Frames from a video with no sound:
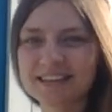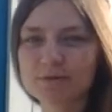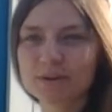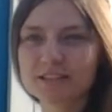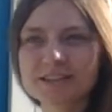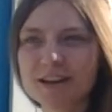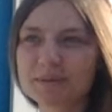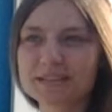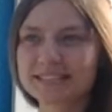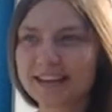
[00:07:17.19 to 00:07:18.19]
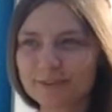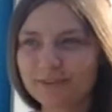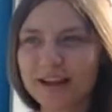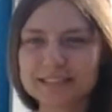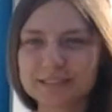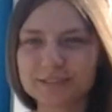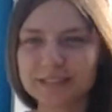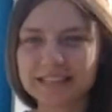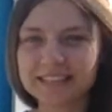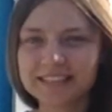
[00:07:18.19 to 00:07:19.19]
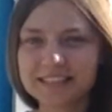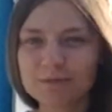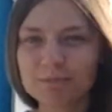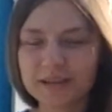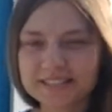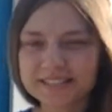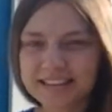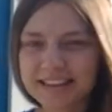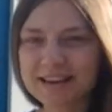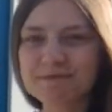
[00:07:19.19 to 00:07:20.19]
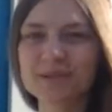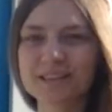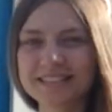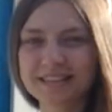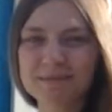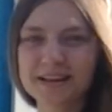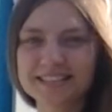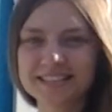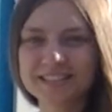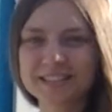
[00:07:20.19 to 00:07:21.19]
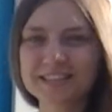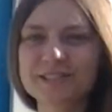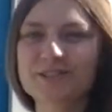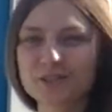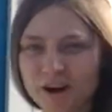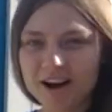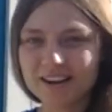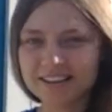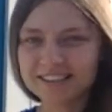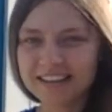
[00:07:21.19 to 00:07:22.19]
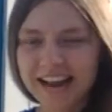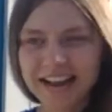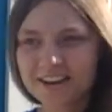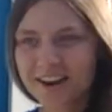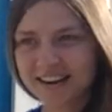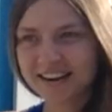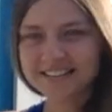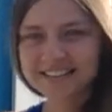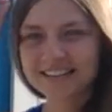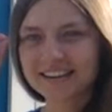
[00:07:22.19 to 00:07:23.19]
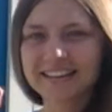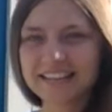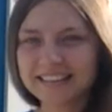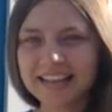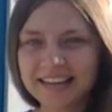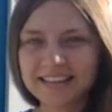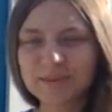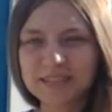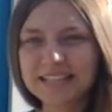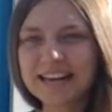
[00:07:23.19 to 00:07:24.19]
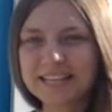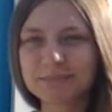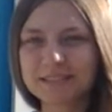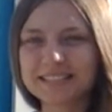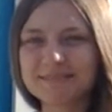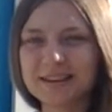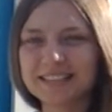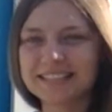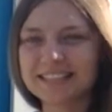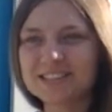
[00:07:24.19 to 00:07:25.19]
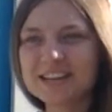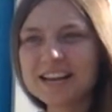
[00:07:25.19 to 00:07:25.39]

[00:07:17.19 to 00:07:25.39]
but it's not being said effectively, because the implicit message is strong and not necessarily aligning with the explicit message,